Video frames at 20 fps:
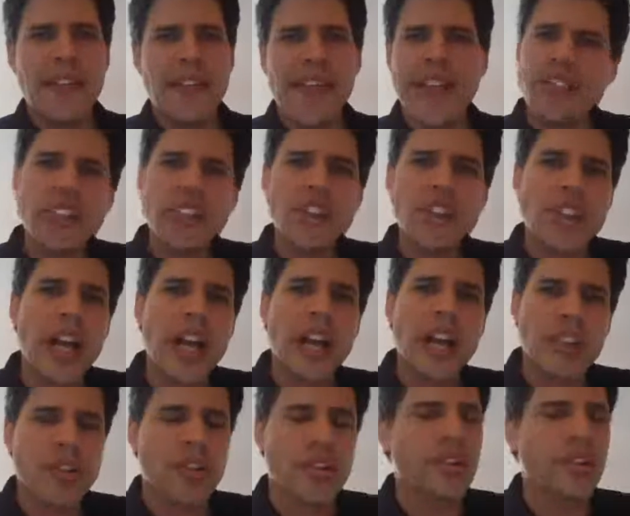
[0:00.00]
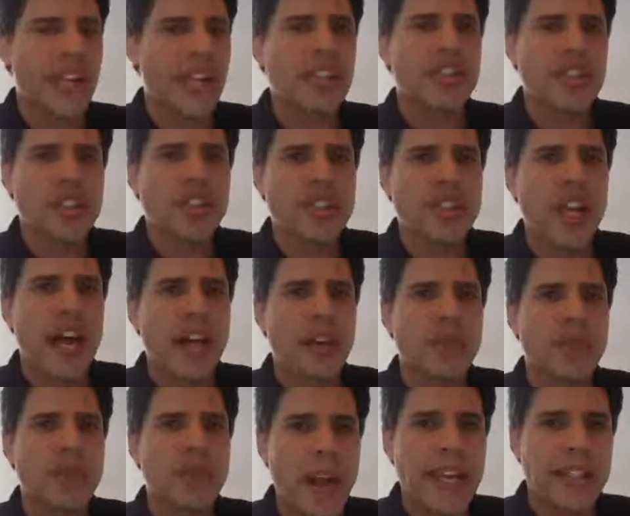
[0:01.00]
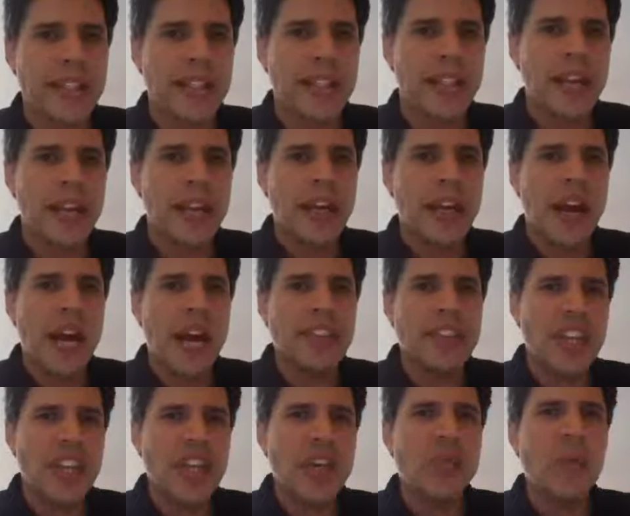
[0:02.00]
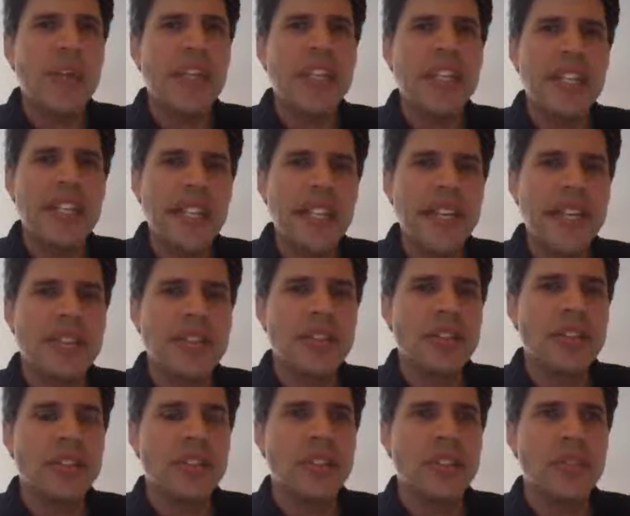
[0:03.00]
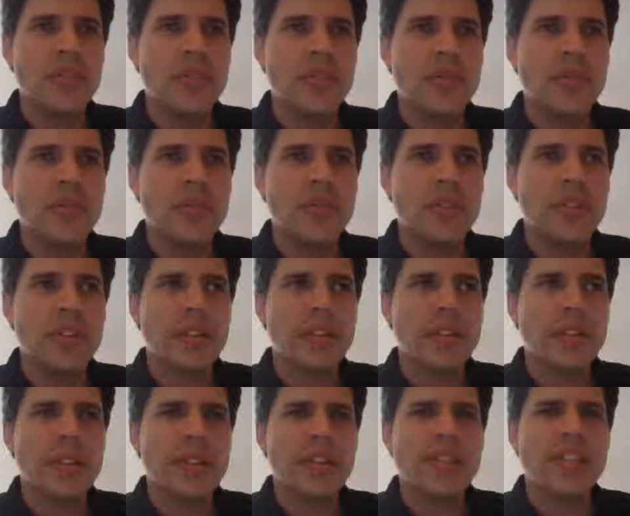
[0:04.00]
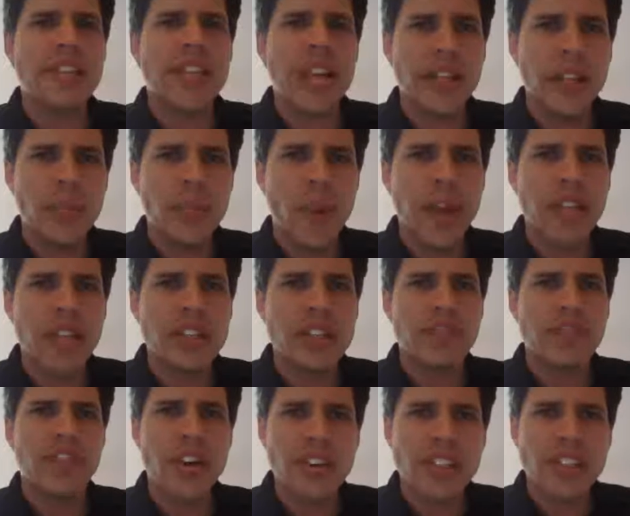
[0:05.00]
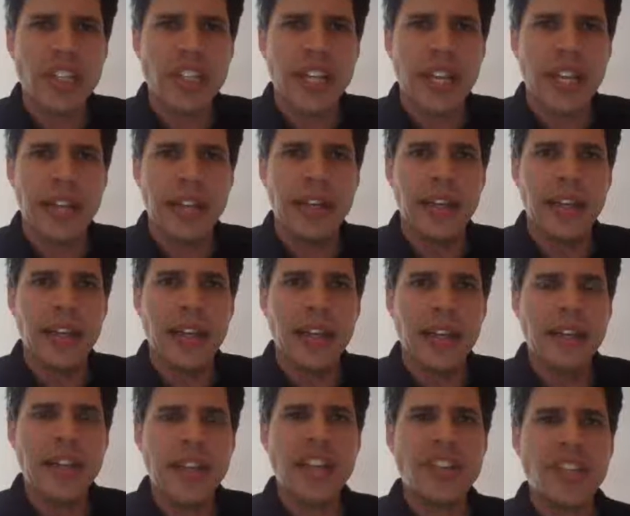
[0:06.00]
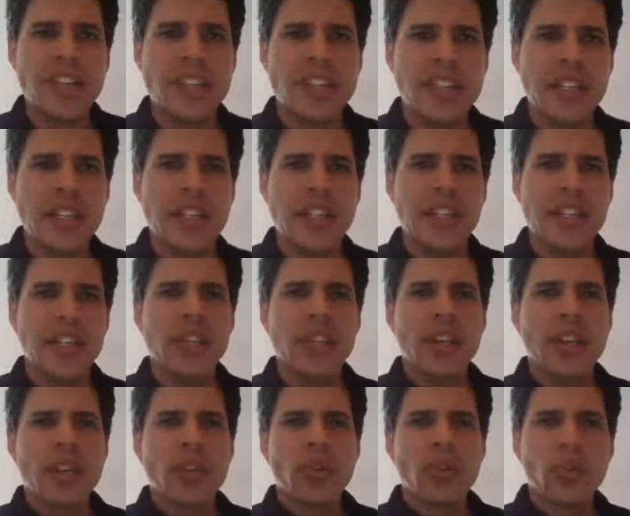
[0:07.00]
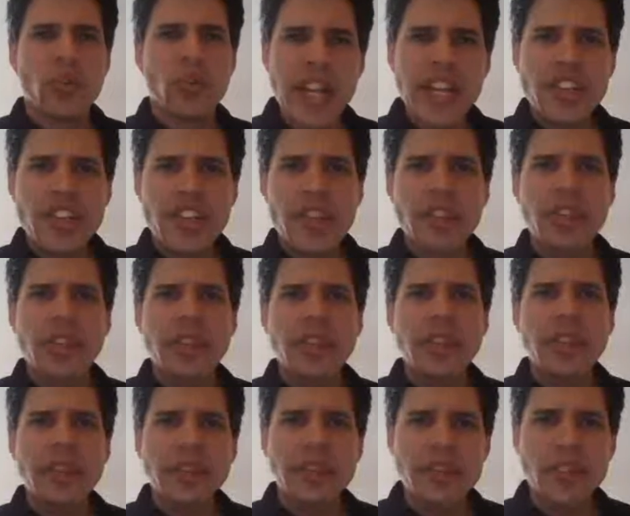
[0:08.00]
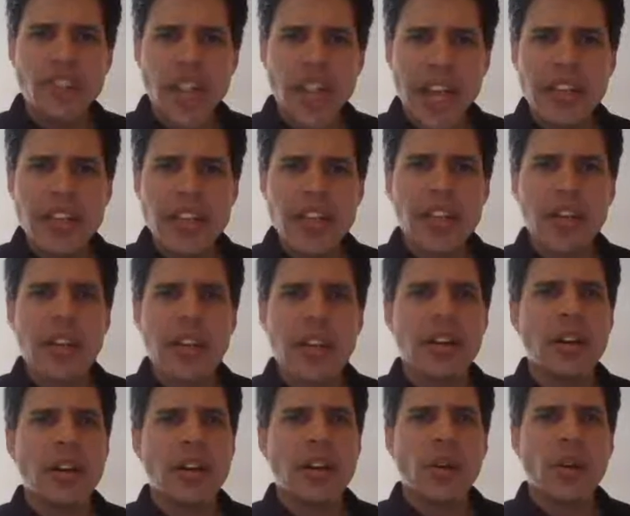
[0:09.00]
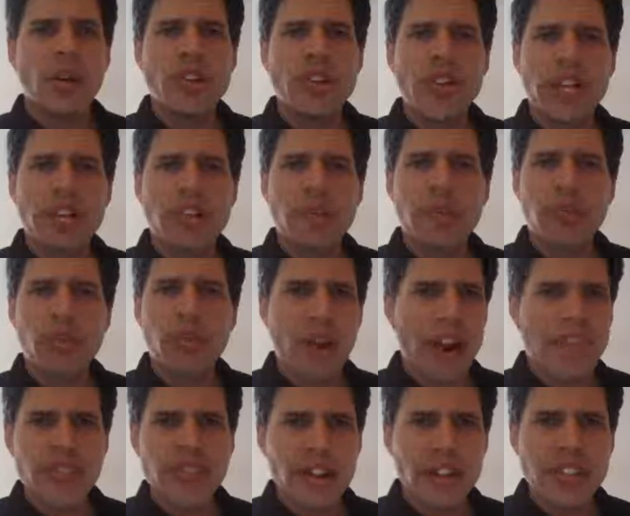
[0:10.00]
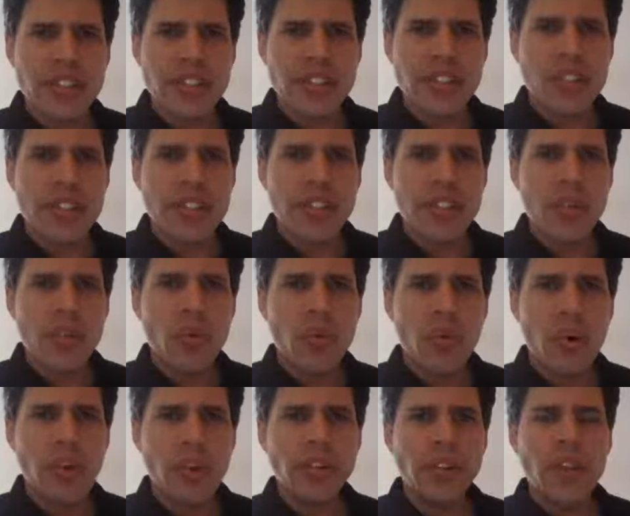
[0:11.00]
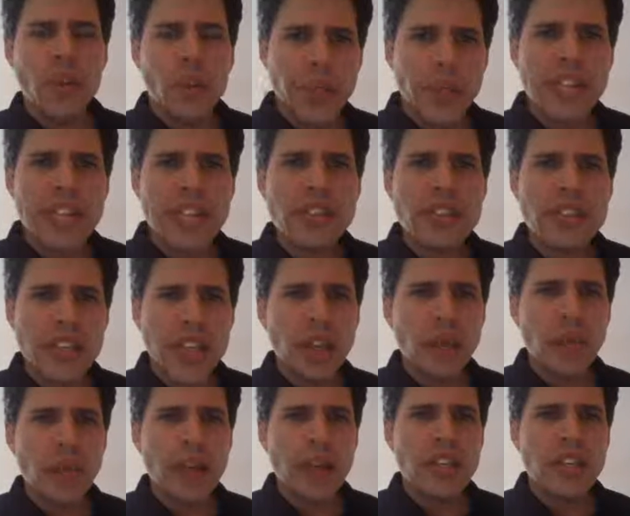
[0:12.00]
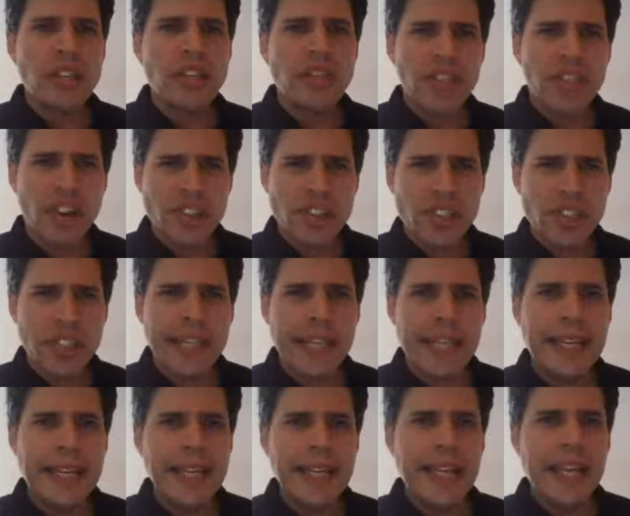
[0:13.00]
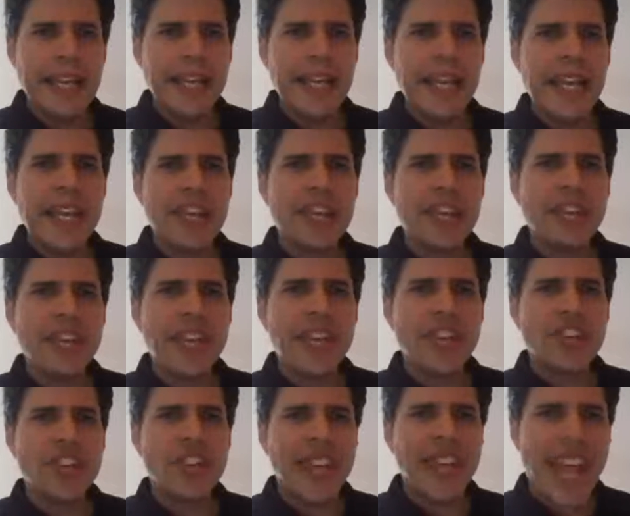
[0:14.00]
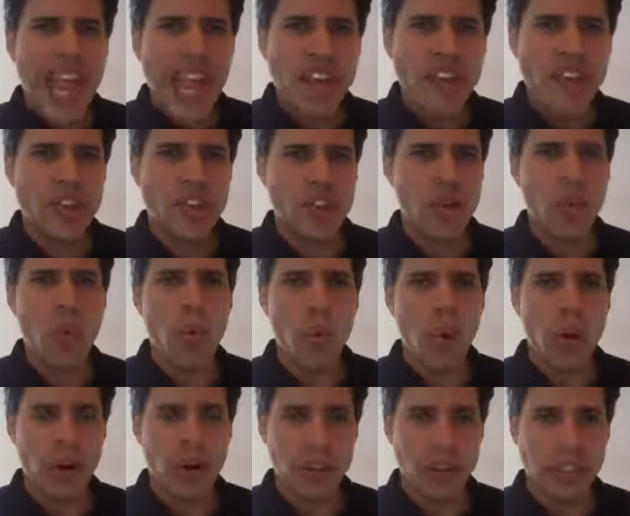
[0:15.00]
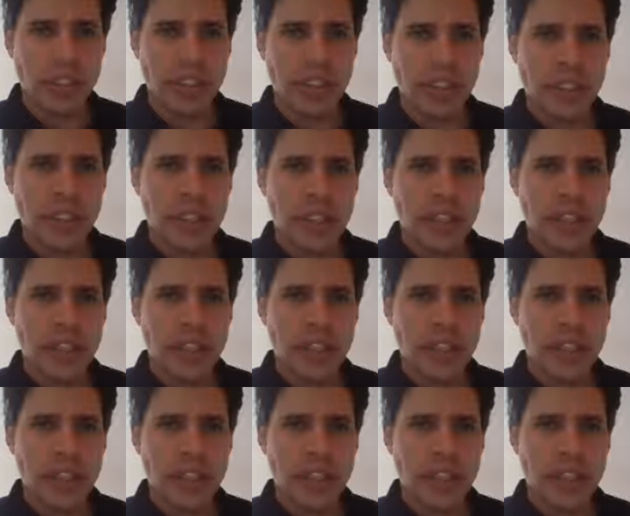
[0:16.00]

And that's just not true. That's just not right. I think we need to celebrate diversity, not just in the racial, gender, or gender preference world. We need to celebrate diversity in the educational world.